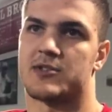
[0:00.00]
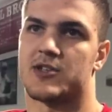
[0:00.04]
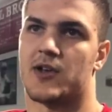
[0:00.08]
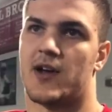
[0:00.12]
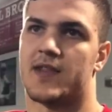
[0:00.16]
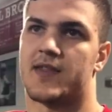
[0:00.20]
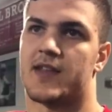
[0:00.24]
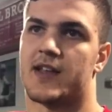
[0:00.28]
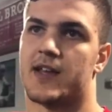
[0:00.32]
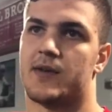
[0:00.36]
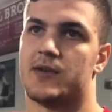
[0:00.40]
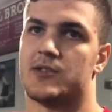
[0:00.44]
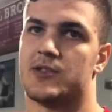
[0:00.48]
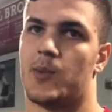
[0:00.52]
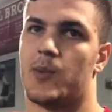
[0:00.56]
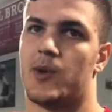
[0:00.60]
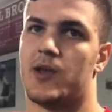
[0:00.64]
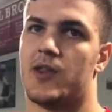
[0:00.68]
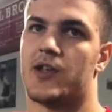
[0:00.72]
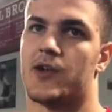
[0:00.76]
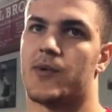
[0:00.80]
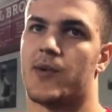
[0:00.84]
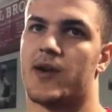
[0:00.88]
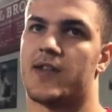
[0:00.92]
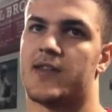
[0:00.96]
So I think it was a
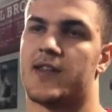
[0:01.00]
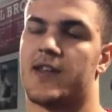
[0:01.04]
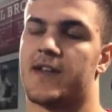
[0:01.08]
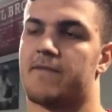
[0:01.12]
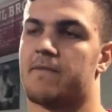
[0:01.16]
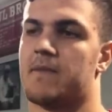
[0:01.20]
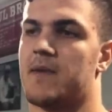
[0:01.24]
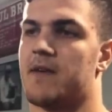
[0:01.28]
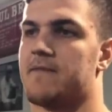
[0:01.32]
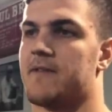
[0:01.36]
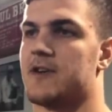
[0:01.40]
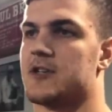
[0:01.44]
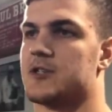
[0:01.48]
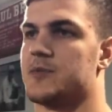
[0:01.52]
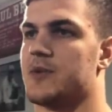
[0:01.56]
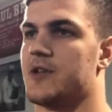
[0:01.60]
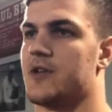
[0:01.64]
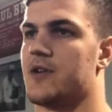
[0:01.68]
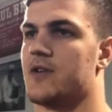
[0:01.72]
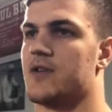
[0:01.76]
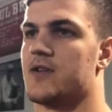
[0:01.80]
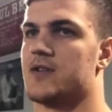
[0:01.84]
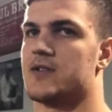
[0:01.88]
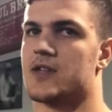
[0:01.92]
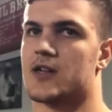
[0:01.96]
really great thing for my freshman
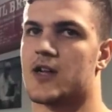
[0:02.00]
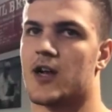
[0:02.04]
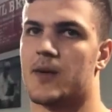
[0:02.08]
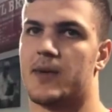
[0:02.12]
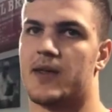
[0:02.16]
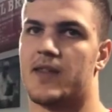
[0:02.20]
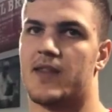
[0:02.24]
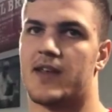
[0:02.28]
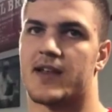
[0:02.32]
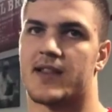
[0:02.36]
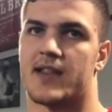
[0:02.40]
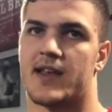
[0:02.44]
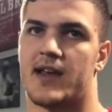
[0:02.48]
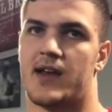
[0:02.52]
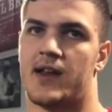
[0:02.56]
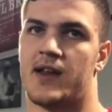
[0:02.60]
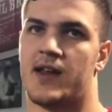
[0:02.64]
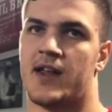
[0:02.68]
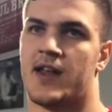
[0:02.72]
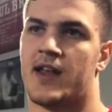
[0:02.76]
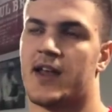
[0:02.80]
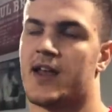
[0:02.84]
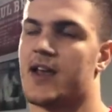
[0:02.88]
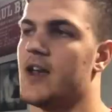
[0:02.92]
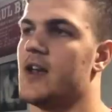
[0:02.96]
year to come in like that
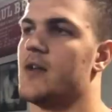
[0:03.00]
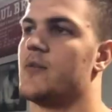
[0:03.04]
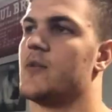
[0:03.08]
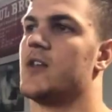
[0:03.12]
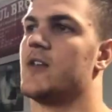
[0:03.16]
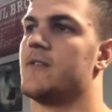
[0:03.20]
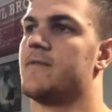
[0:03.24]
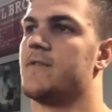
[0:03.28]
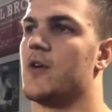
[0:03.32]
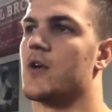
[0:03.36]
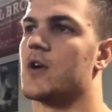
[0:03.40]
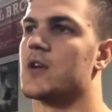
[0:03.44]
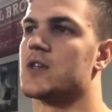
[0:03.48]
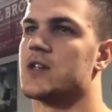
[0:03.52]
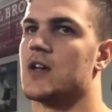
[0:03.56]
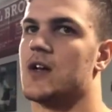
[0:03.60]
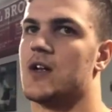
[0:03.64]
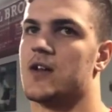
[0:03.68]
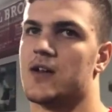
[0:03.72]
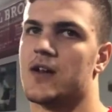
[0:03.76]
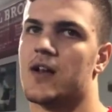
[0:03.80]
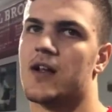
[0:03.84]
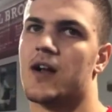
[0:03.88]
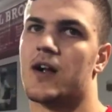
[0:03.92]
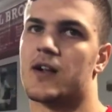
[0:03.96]
and really focus
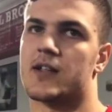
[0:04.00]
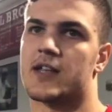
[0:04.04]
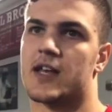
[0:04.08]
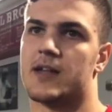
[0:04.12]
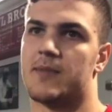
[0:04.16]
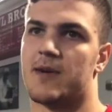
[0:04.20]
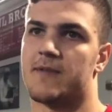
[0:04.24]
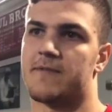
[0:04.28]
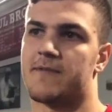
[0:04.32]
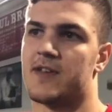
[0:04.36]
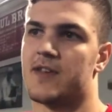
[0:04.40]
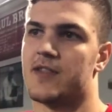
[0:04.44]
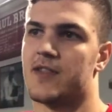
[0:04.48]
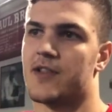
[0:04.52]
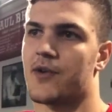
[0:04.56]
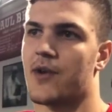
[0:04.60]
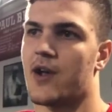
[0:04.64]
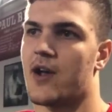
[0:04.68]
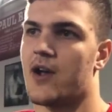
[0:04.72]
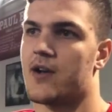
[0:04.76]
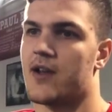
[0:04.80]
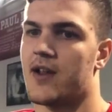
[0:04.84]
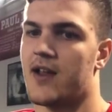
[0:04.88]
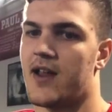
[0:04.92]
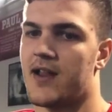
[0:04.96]
on, on getting my feet in the
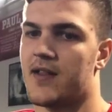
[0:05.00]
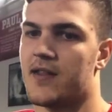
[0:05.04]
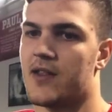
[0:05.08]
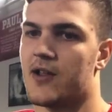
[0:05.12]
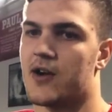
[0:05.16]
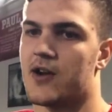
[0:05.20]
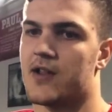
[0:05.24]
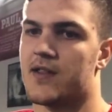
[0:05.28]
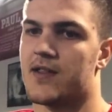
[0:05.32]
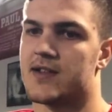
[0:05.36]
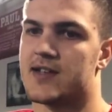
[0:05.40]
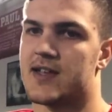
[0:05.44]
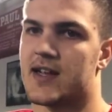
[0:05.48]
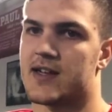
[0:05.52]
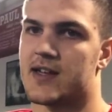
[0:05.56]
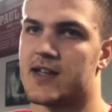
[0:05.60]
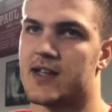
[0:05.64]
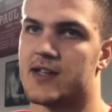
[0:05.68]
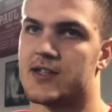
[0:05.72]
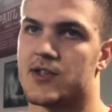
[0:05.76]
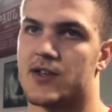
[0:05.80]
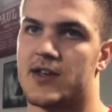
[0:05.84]
ground and, and learning the technique.